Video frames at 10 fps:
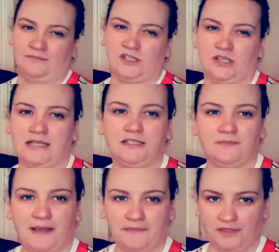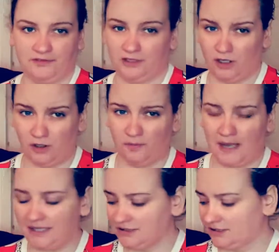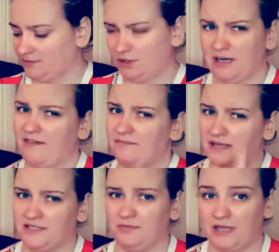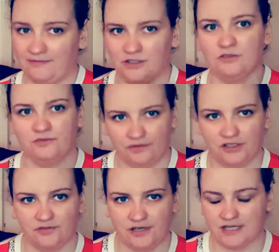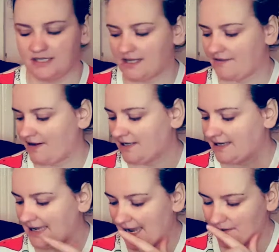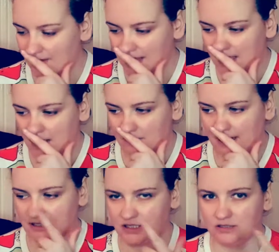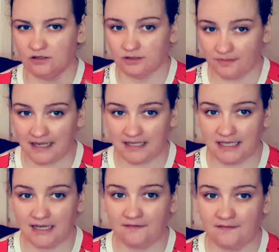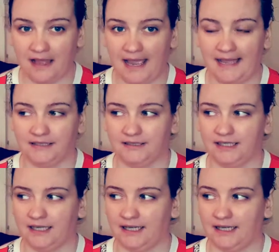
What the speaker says: So I didn't buy meat for the whole month. We don't have massive. We have this new freezer that finally came, but it's not massive, and